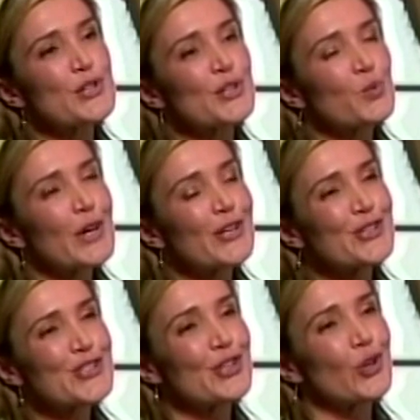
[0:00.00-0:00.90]
President, where do
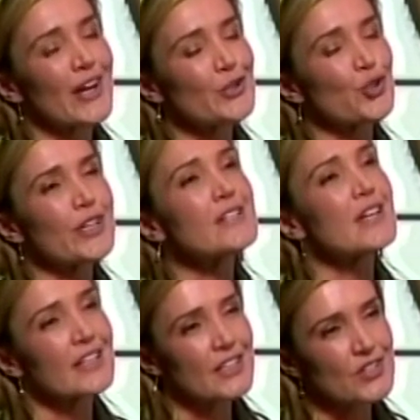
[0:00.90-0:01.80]
you see your country in
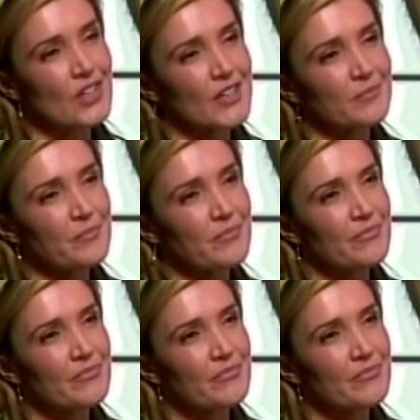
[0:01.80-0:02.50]
10 years' time?